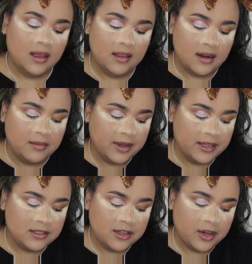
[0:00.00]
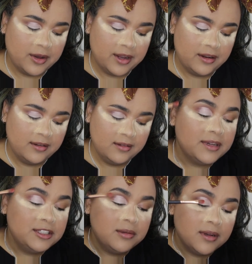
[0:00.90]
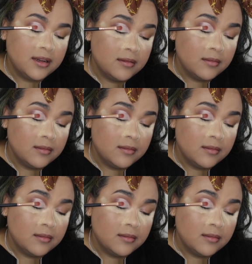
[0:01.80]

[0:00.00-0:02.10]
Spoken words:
And then I'm going to go in with my shimmer.